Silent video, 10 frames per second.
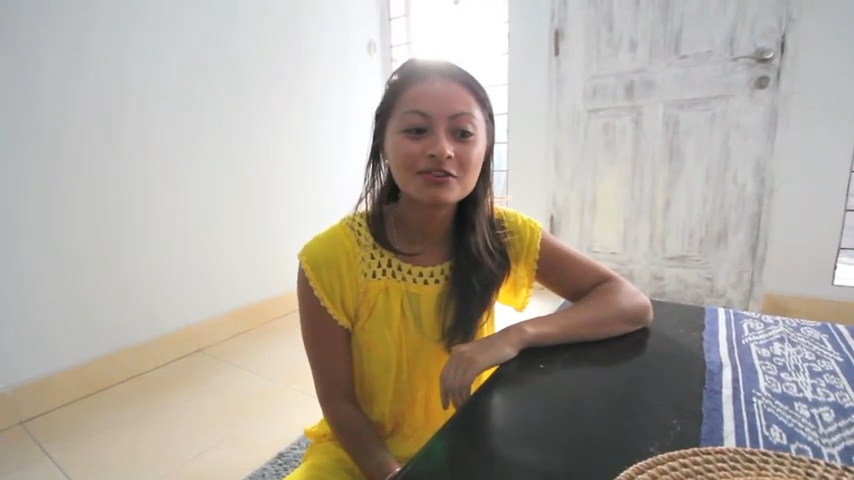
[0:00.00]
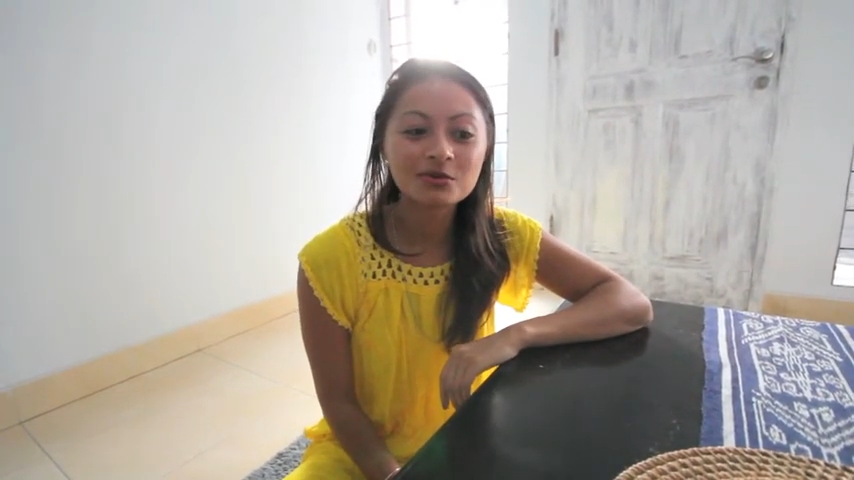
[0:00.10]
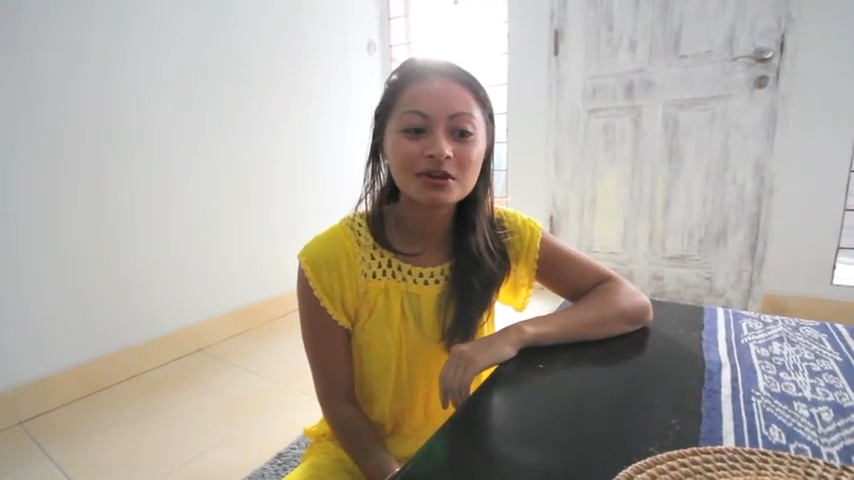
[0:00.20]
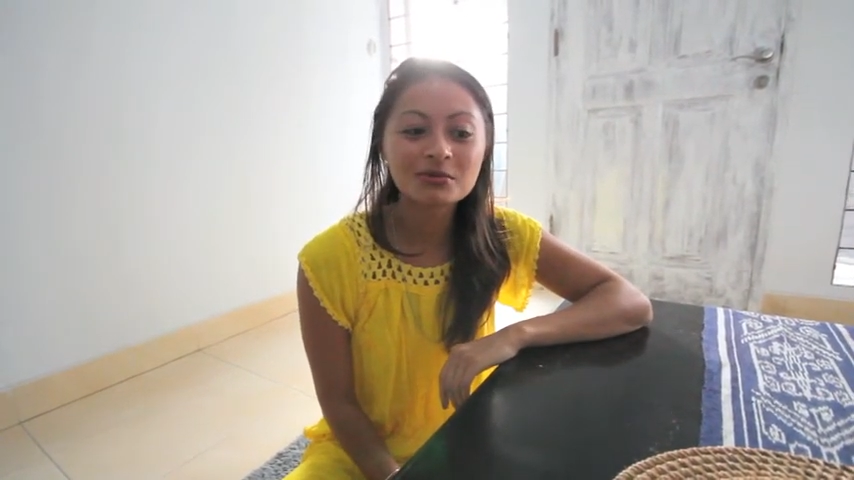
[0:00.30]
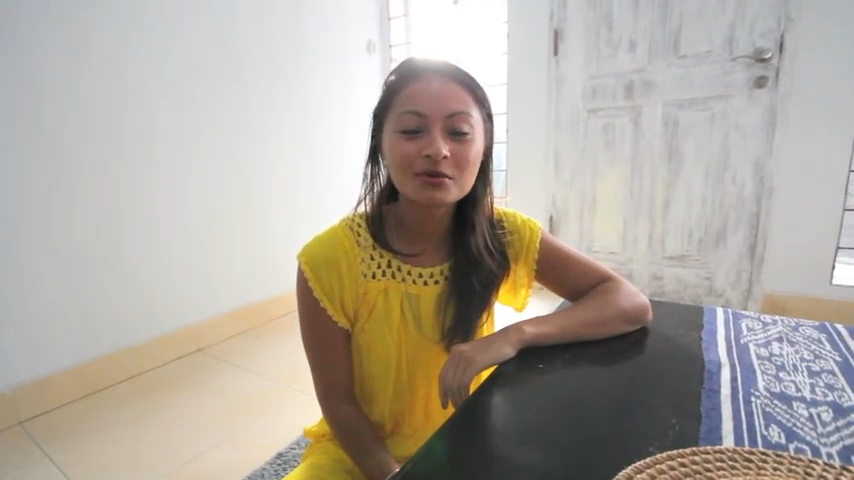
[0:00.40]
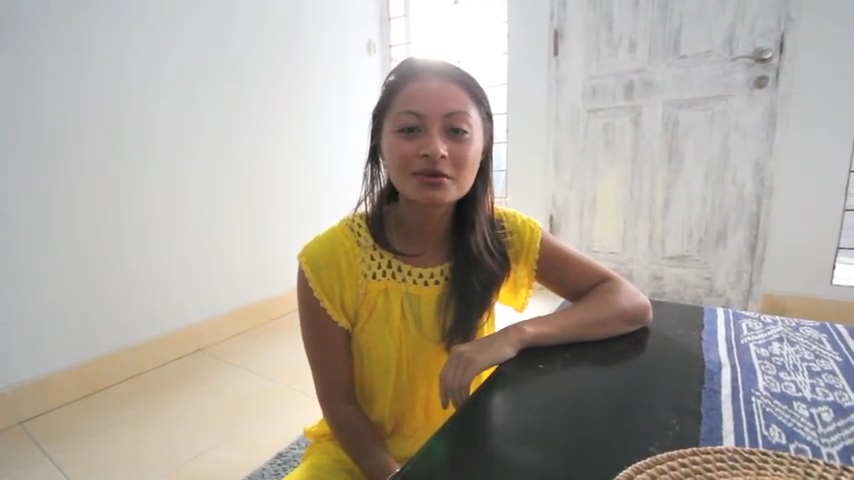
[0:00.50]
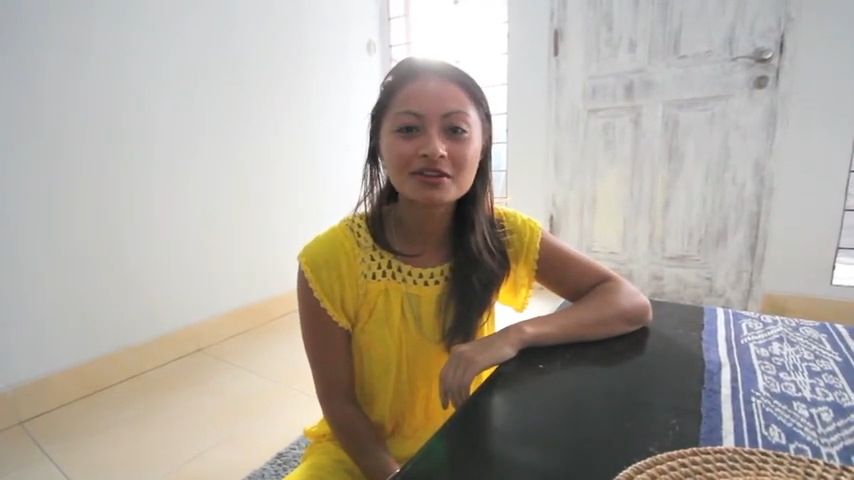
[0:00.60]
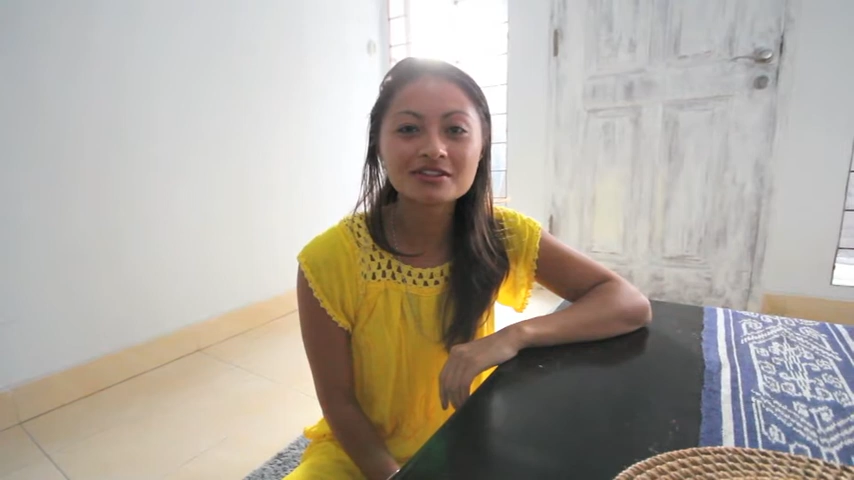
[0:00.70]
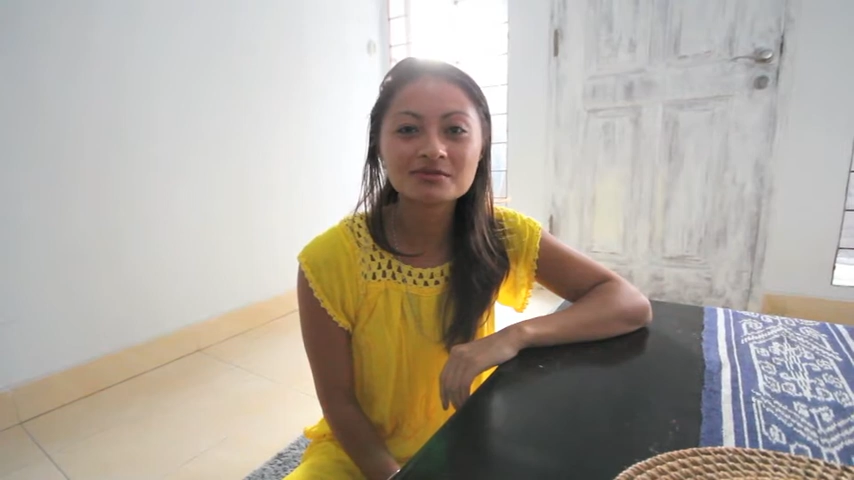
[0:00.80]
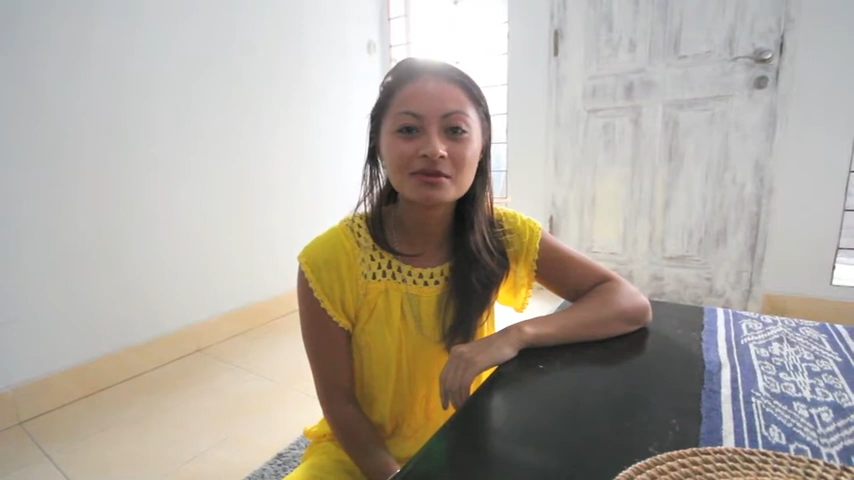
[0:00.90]
you want to be one
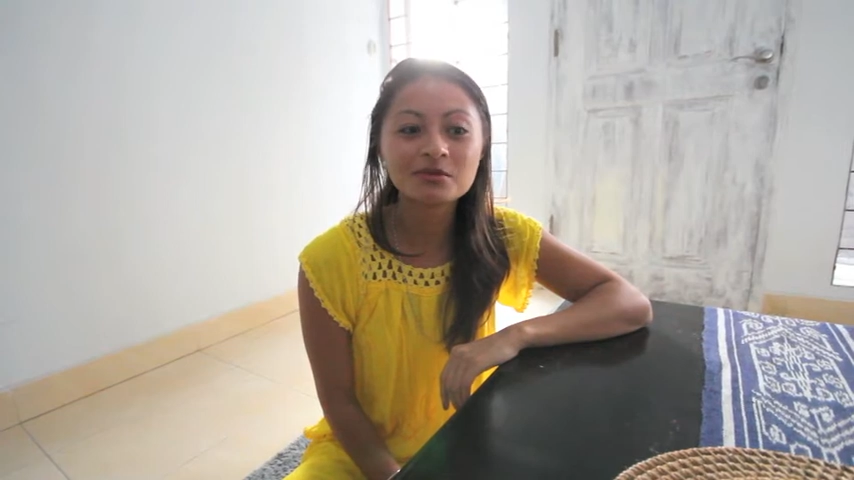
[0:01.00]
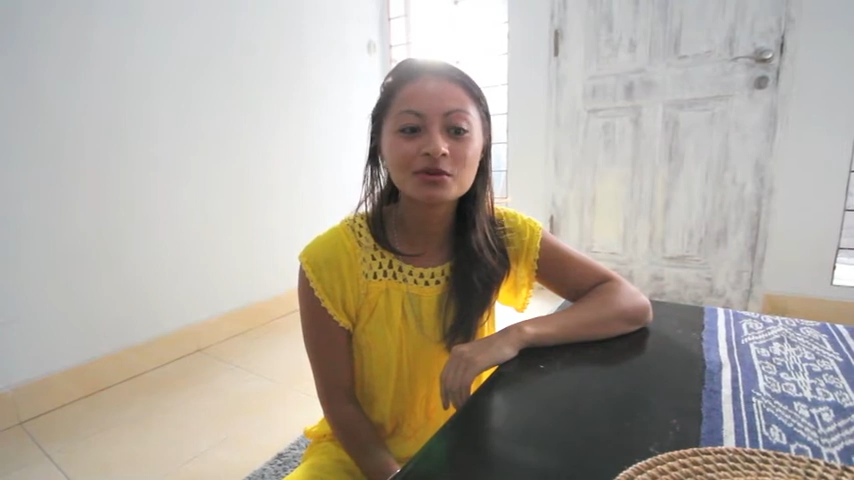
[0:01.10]
of those people,